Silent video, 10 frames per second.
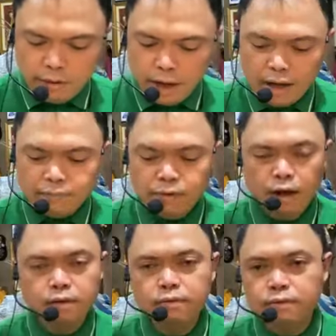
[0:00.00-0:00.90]
If you
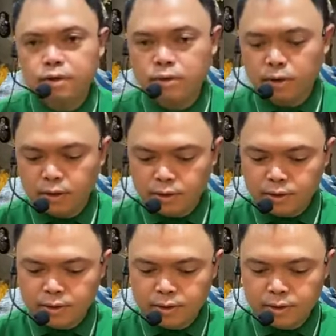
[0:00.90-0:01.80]
have love in your
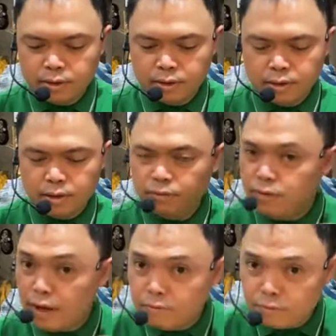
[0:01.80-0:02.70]
heart,
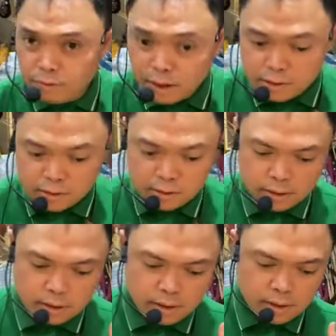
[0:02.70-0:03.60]
if you have
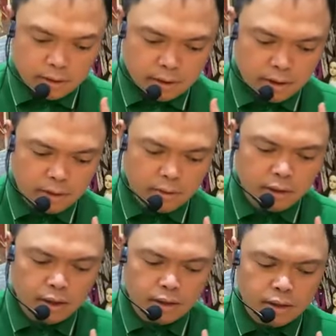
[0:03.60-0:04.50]
Christ in
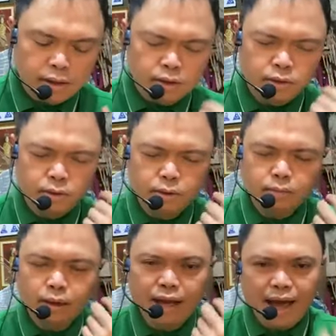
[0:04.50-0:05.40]
your heart,
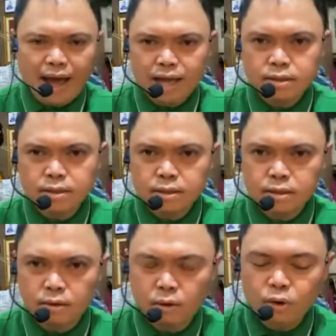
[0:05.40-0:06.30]
you will
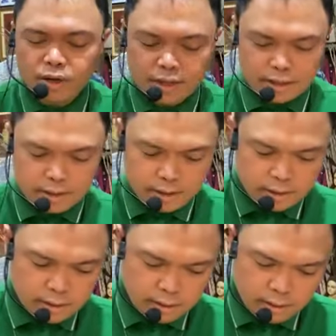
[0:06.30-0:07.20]
act on
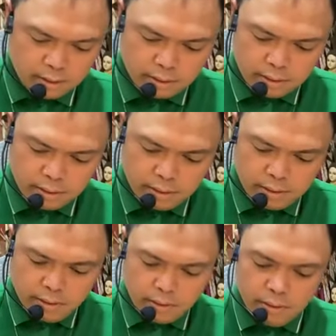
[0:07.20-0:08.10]
it.
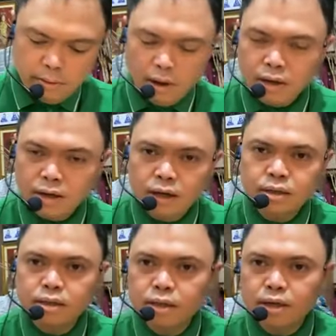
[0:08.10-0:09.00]
You are
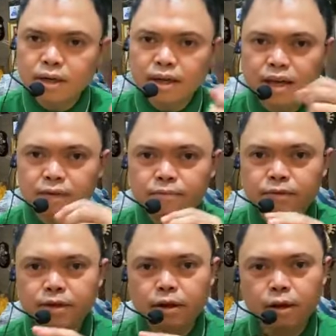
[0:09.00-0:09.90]
under
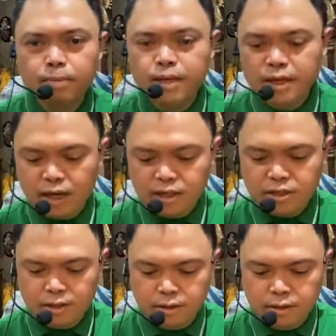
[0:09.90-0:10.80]
every
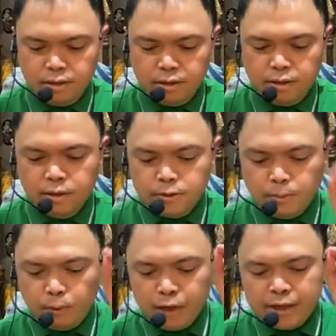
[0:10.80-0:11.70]
obligation
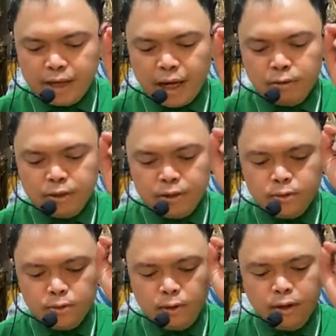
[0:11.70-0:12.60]
to point out
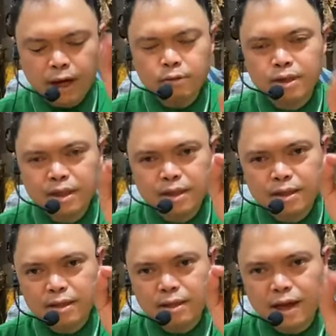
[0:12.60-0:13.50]
and to call out
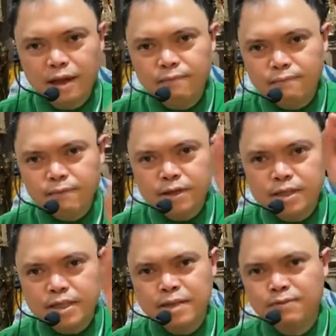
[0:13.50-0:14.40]

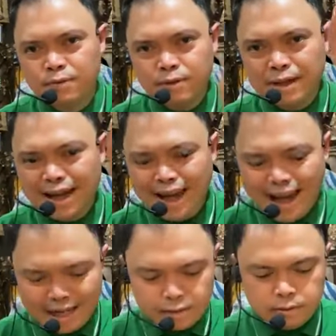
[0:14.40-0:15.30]
every sinful
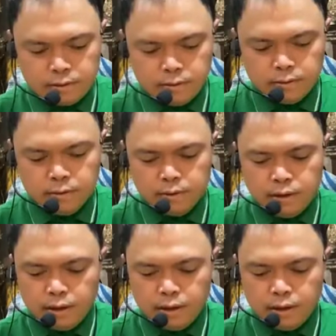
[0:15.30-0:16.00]
act